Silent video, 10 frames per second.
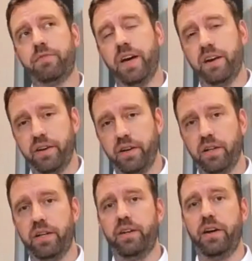
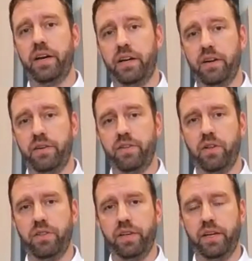fentanyl and
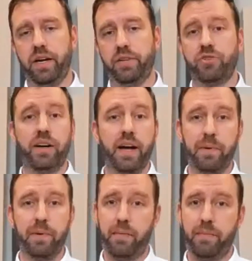the drug
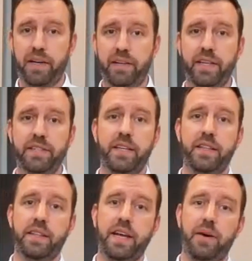epidemic, they said
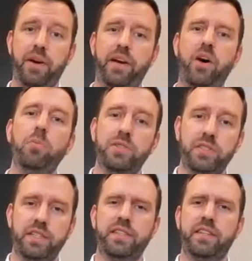that and
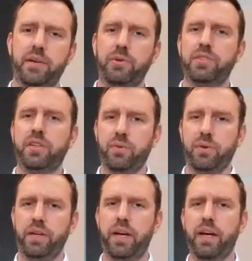homelessness, I think, was another
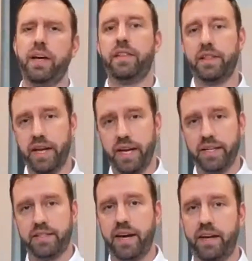one that they
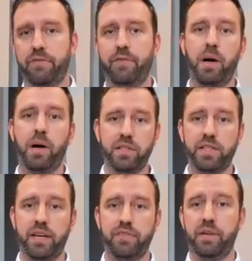had cited for public
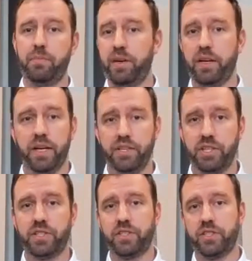safety. But
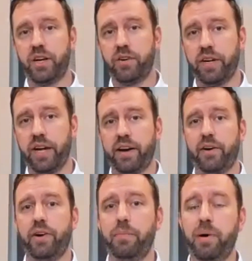just as a general
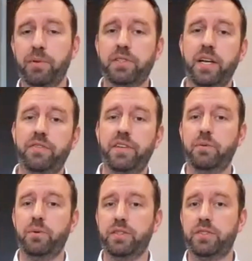category, public
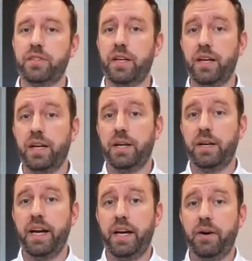safety was
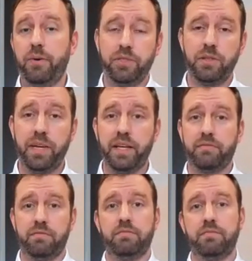a big
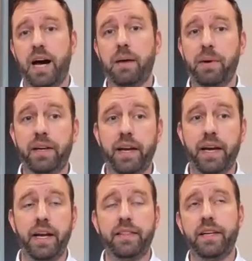topic,
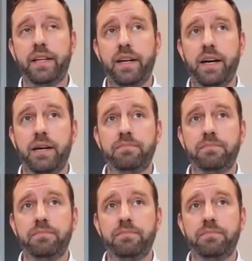and I think